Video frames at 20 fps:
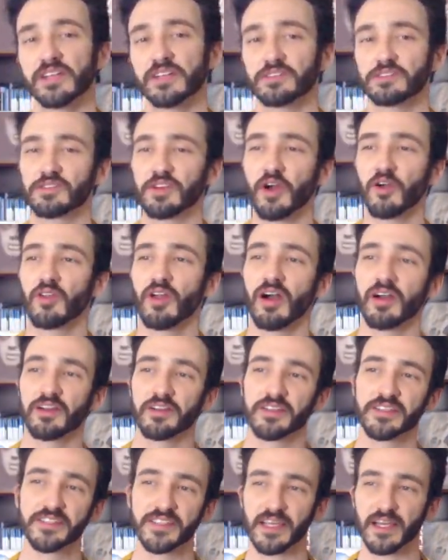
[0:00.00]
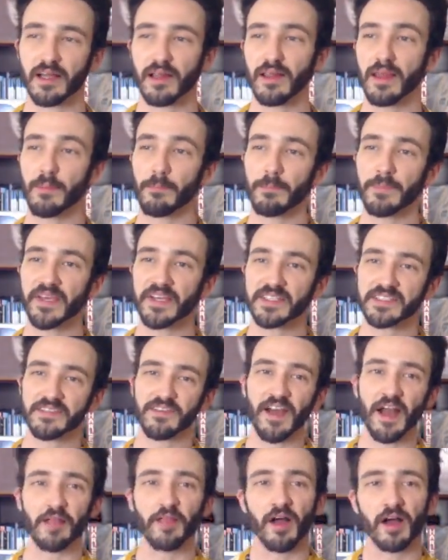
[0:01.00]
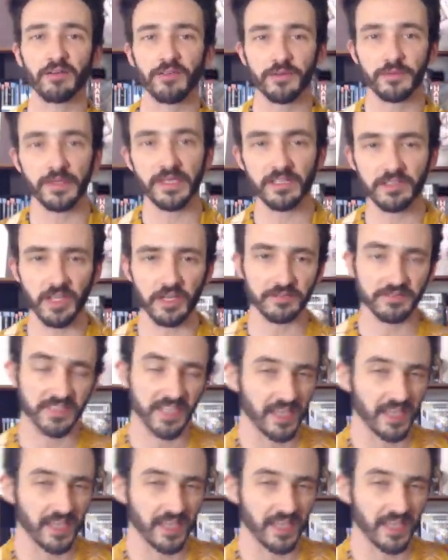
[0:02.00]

and it's no longer a sick clip because of how long the reload